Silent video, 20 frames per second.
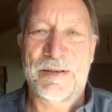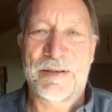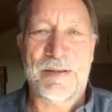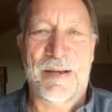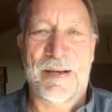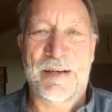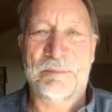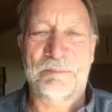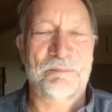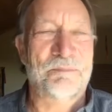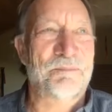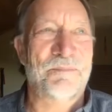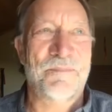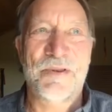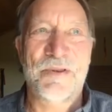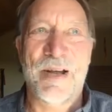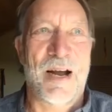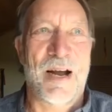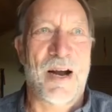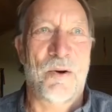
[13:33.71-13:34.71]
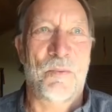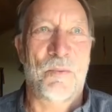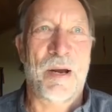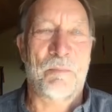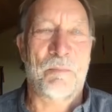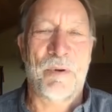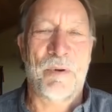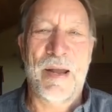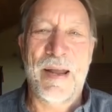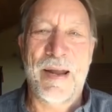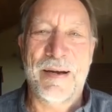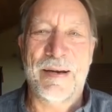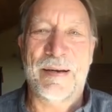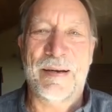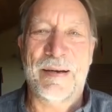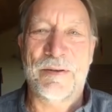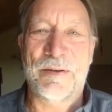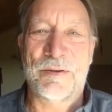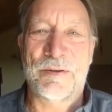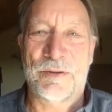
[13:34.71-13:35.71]
It's like, no, we're
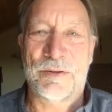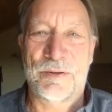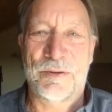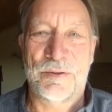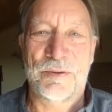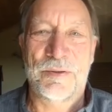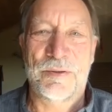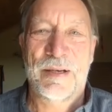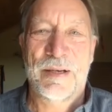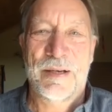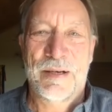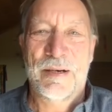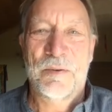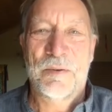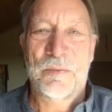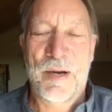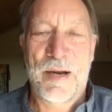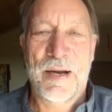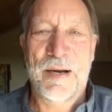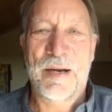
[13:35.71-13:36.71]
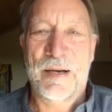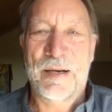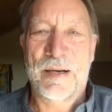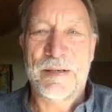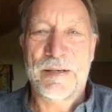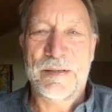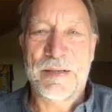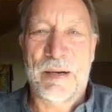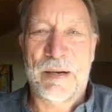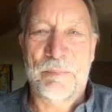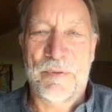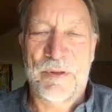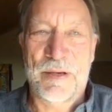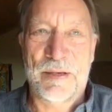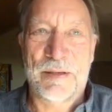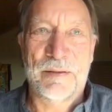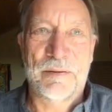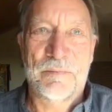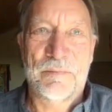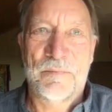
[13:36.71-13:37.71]
heading into
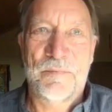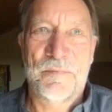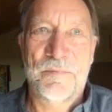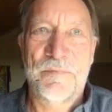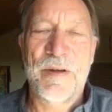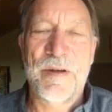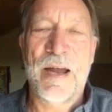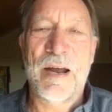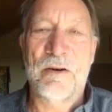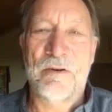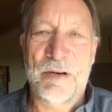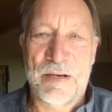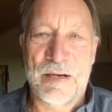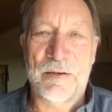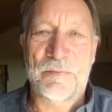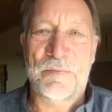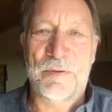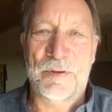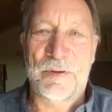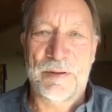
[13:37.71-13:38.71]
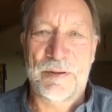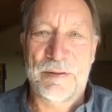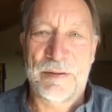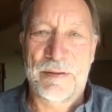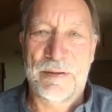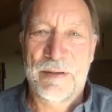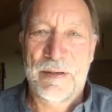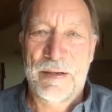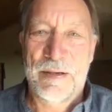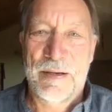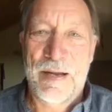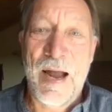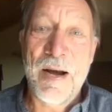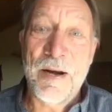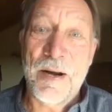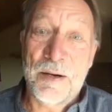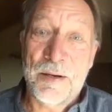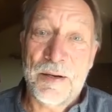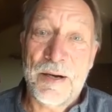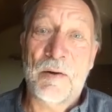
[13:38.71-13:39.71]
something very different
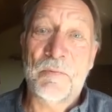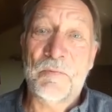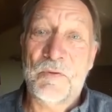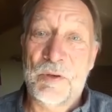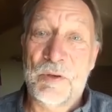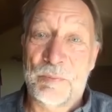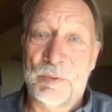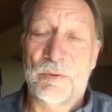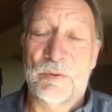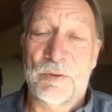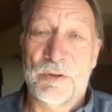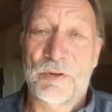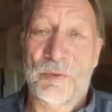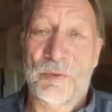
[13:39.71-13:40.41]
and uncomfortable.